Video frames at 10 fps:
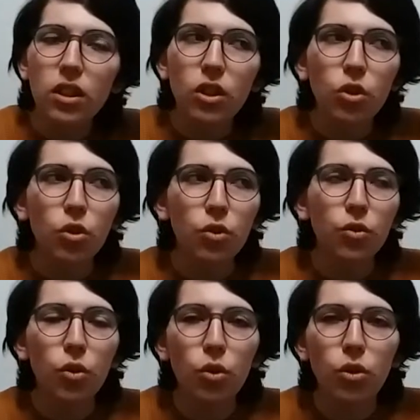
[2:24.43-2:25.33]
in order
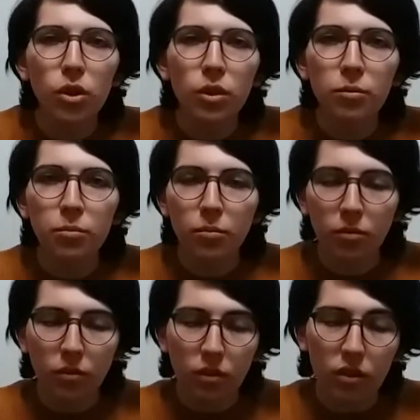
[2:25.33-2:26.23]
for
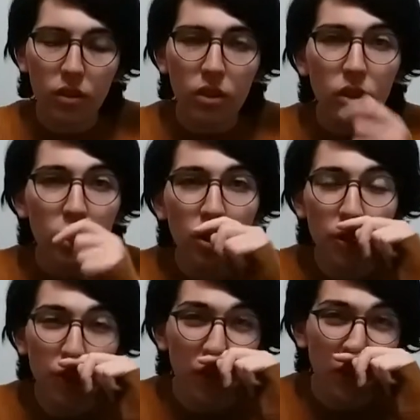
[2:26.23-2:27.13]
it to
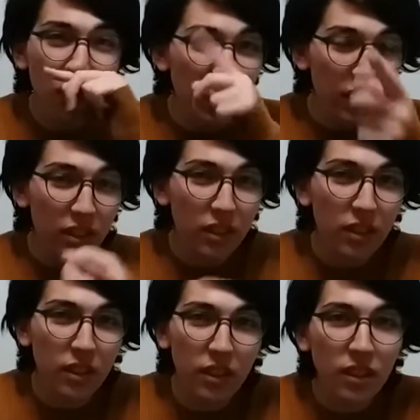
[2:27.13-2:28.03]
feel real,
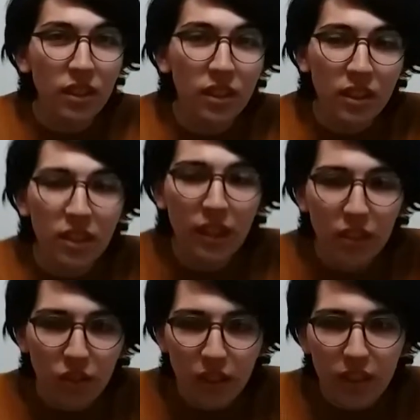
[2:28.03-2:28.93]
like
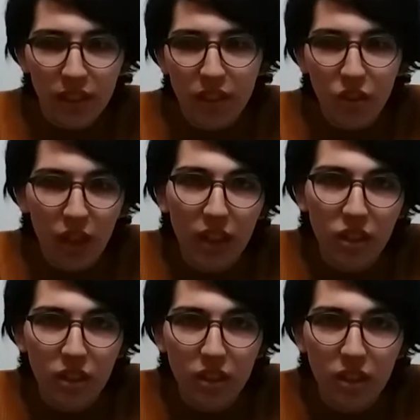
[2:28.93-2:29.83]
real
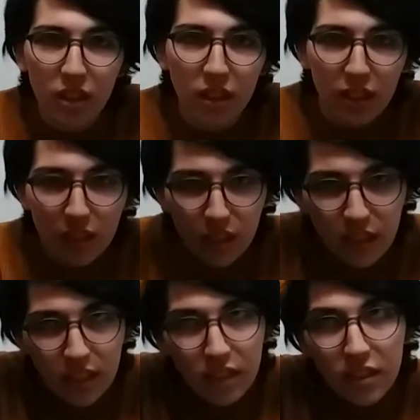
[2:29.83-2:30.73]
interaction.
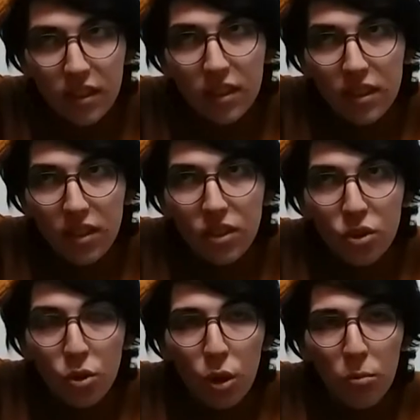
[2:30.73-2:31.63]
Is there's a
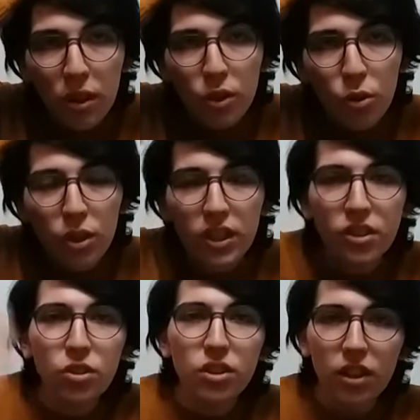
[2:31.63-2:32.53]
term like
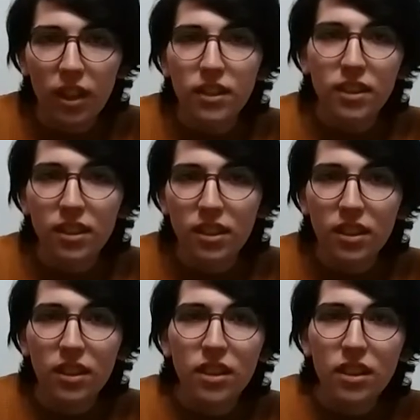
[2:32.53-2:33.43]
orchestricizing,
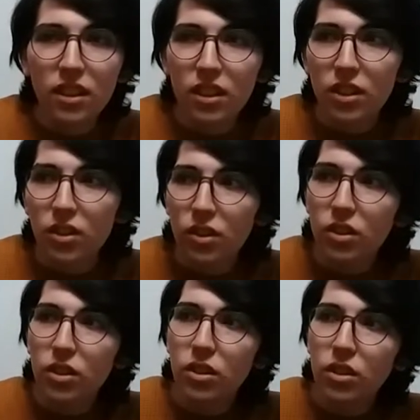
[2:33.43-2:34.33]

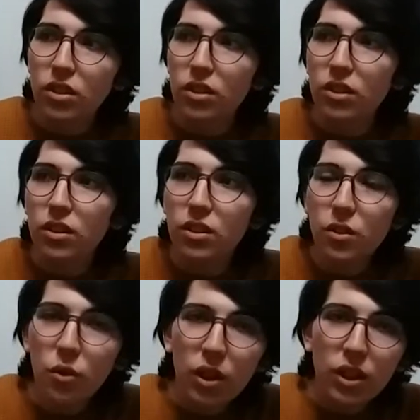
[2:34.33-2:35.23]
uh,
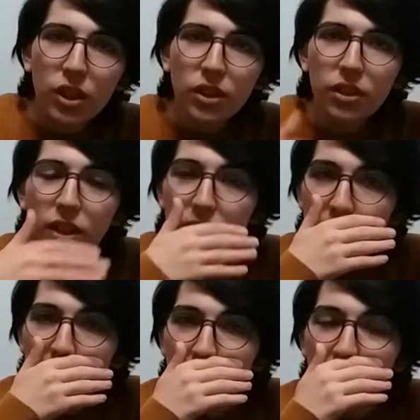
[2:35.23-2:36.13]
where
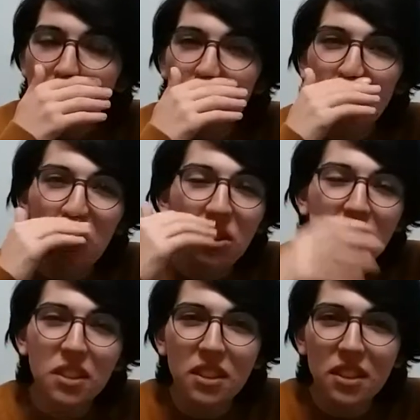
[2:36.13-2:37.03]
teacher's role
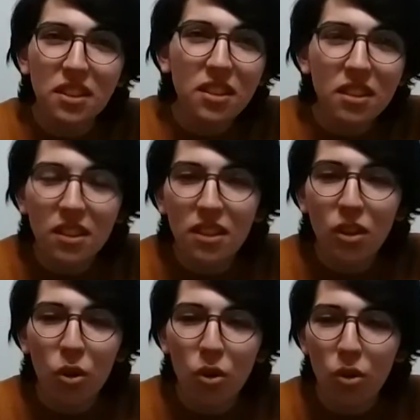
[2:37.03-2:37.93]
is just
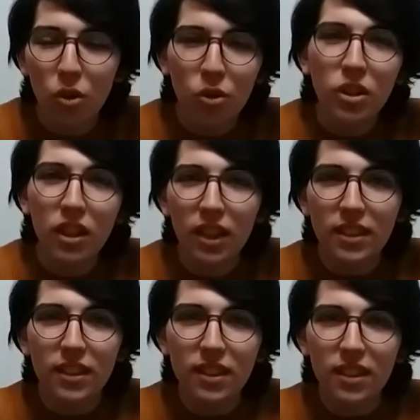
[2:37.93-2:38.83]

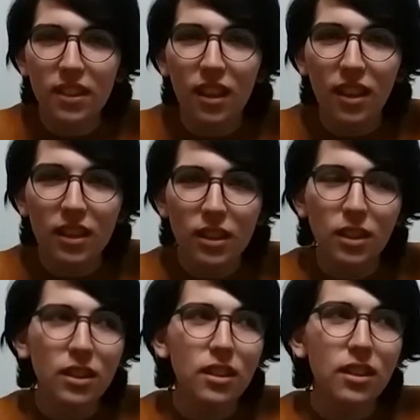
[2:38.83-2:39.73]
organizing the class,